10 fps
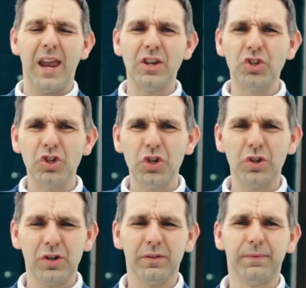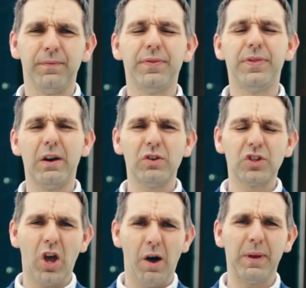In June, there is
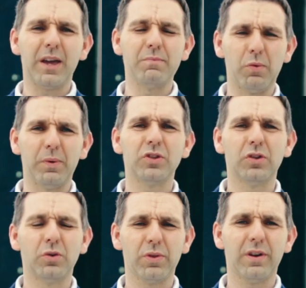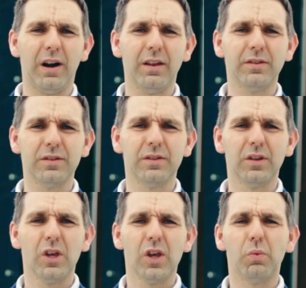coming a moment to Northern Ireland
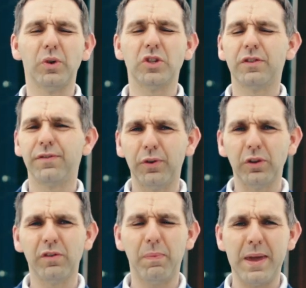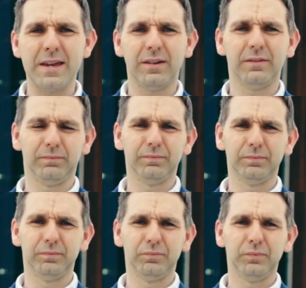which is full of pain,
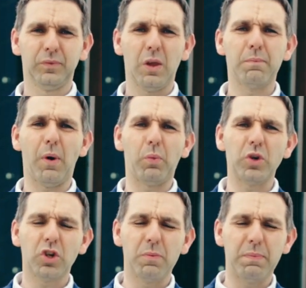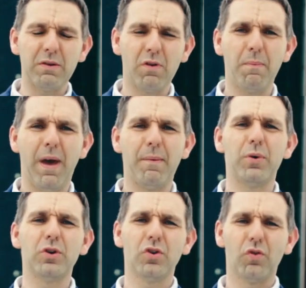but which could be
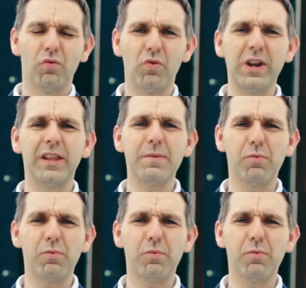remembered really